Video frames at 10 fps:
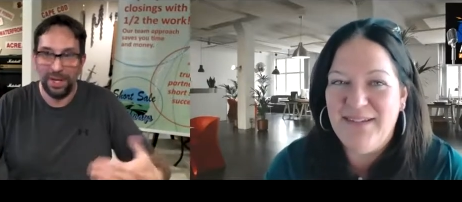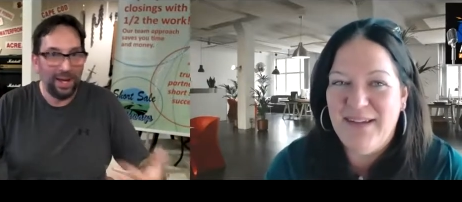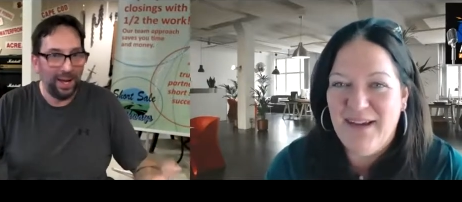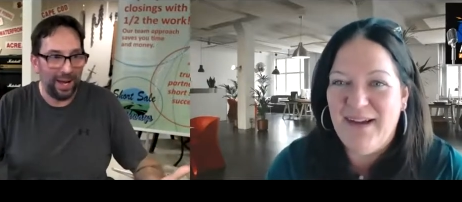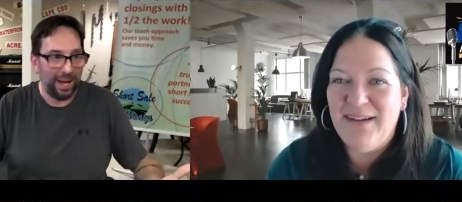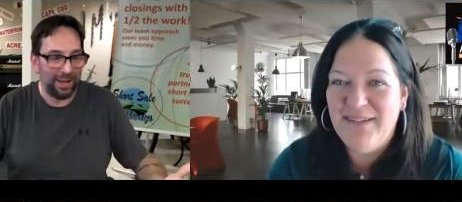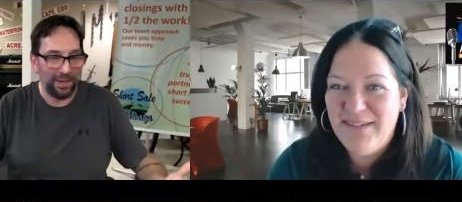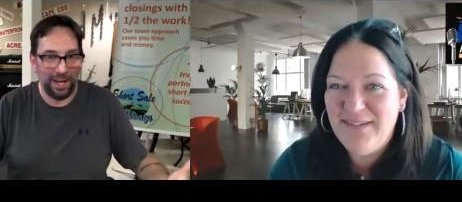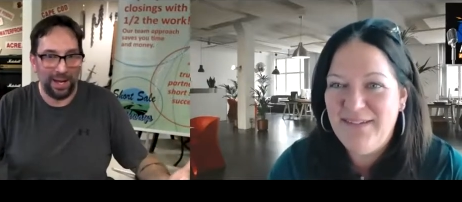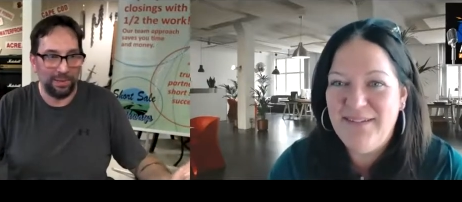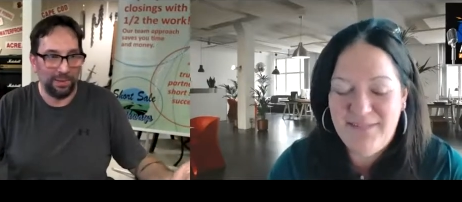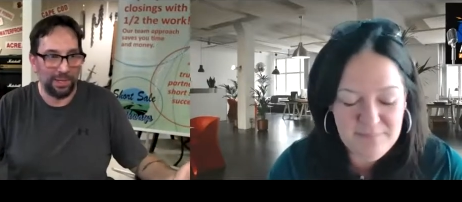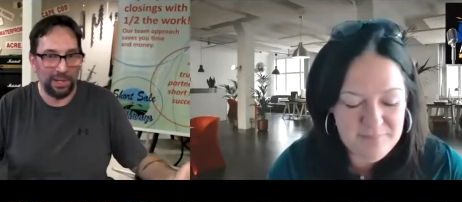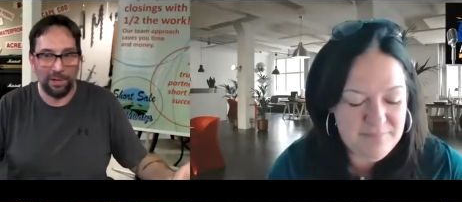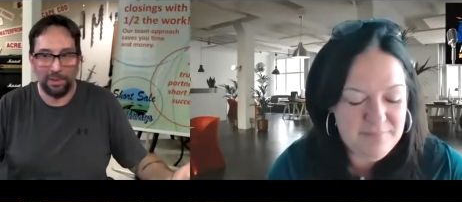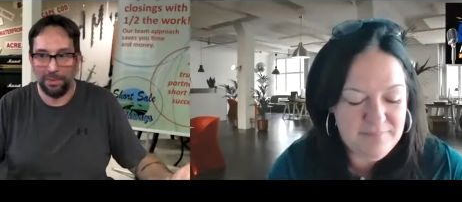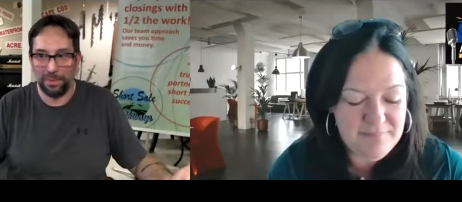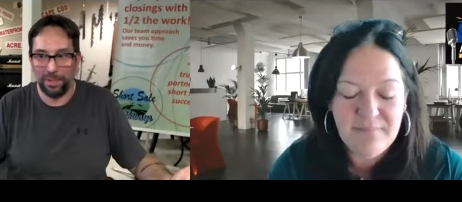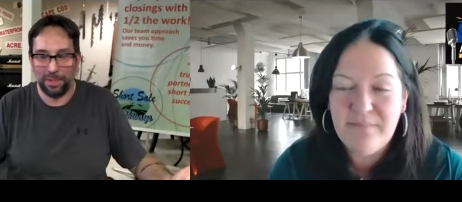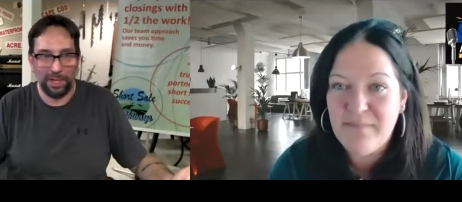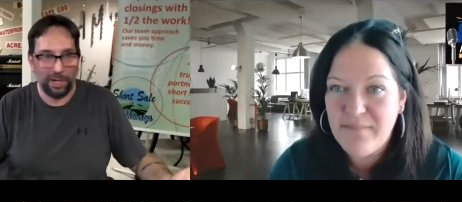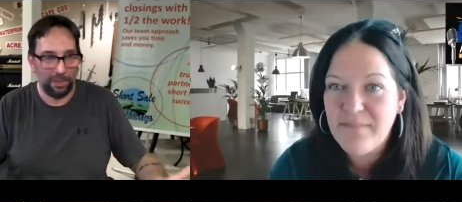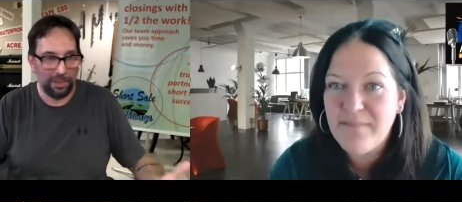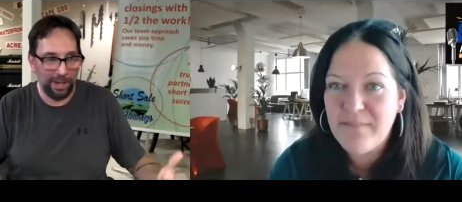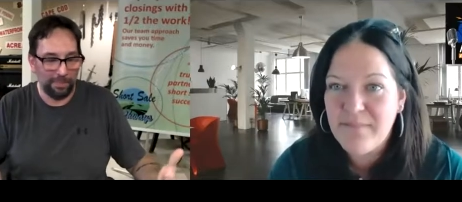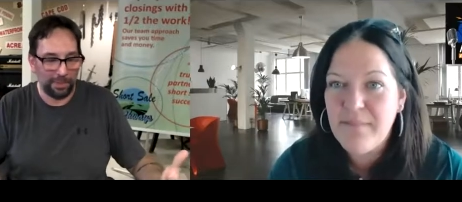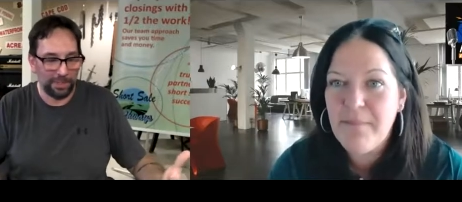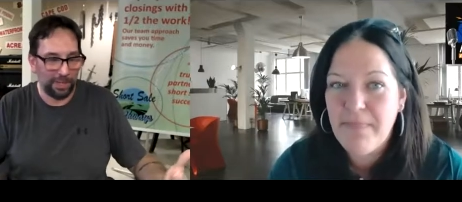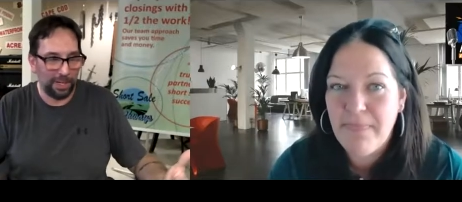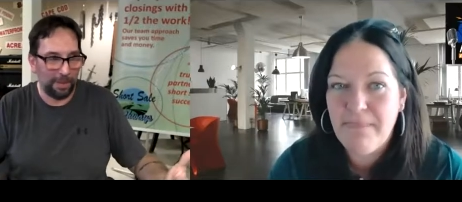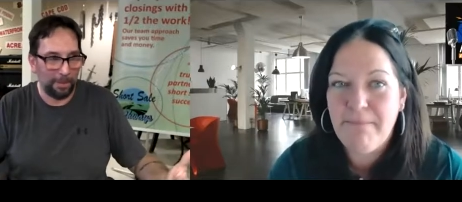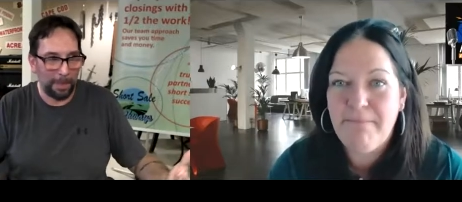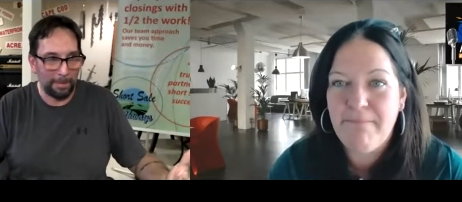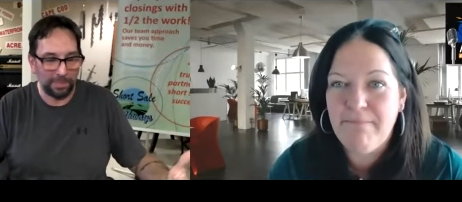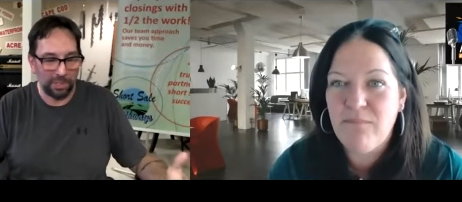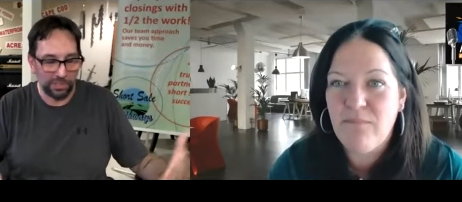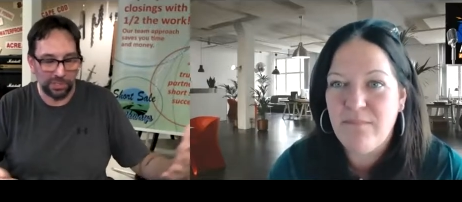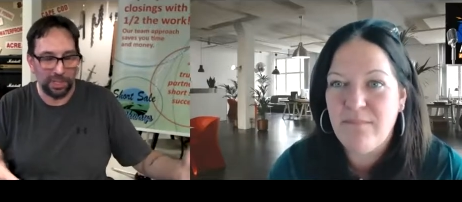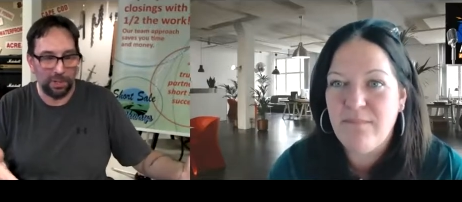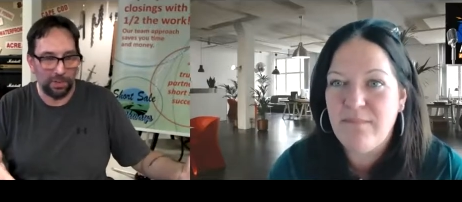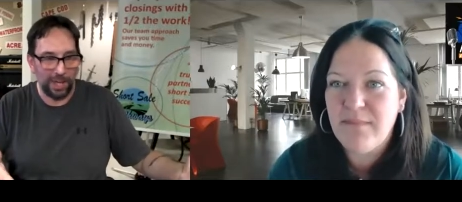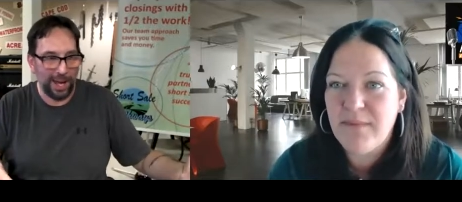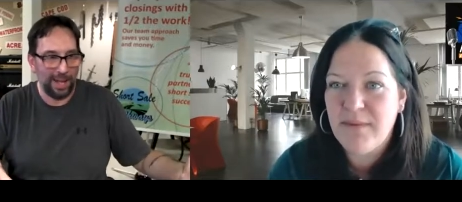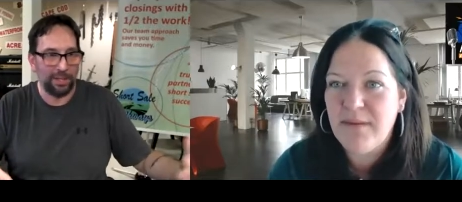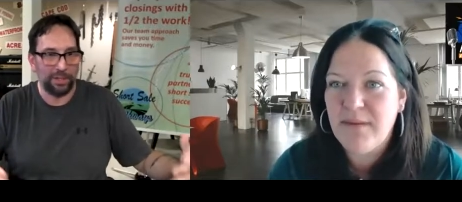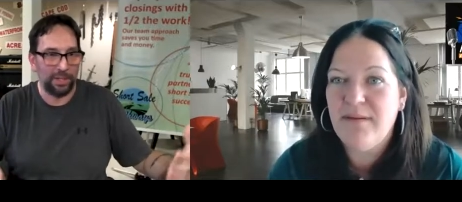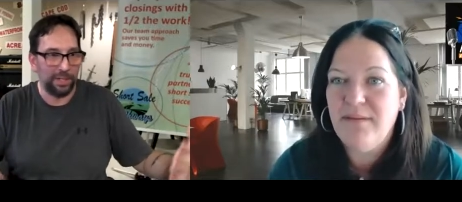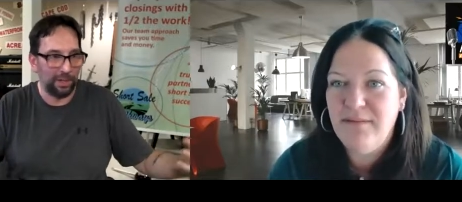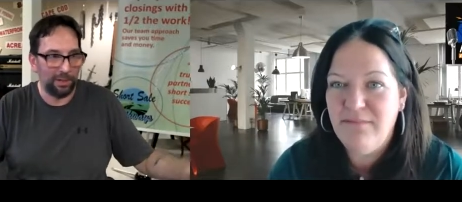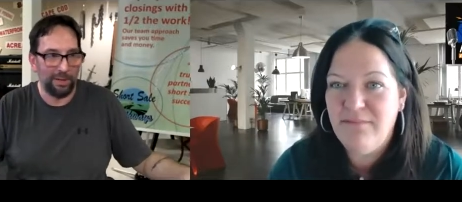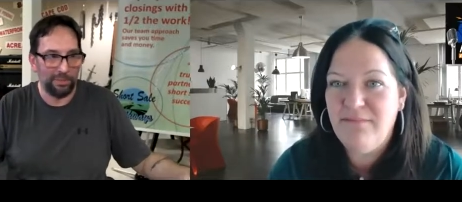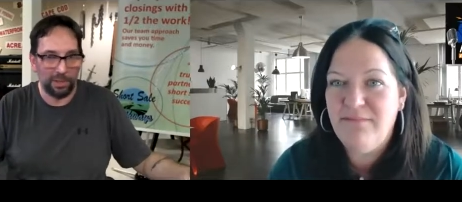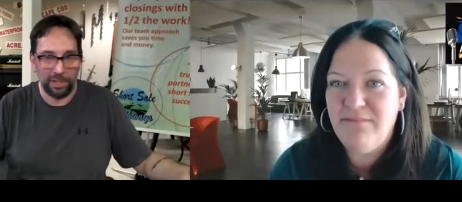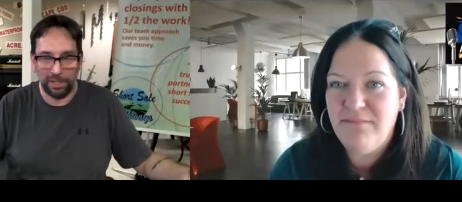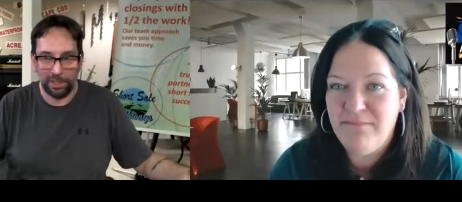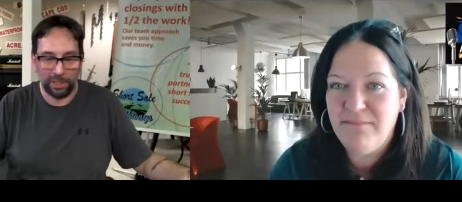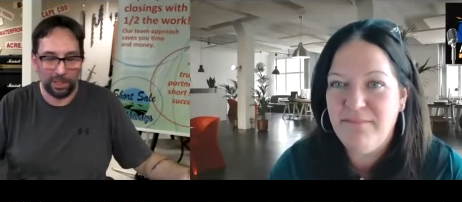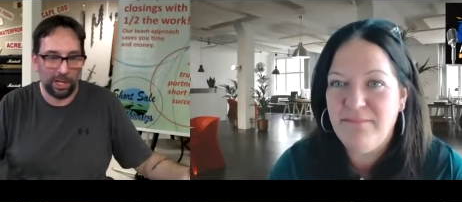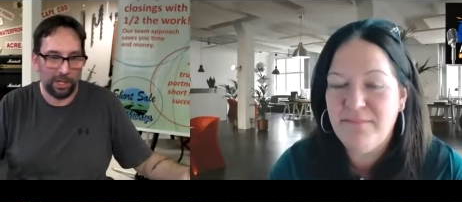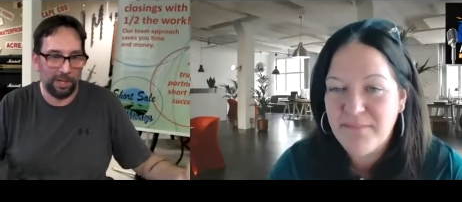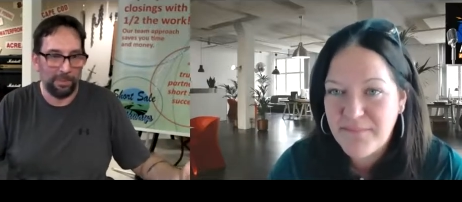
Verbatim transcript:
Speaker 1: Yeah. And, and, you know, and not only that, but, um, you know, so they owe that, then they don't have the money to get caught up.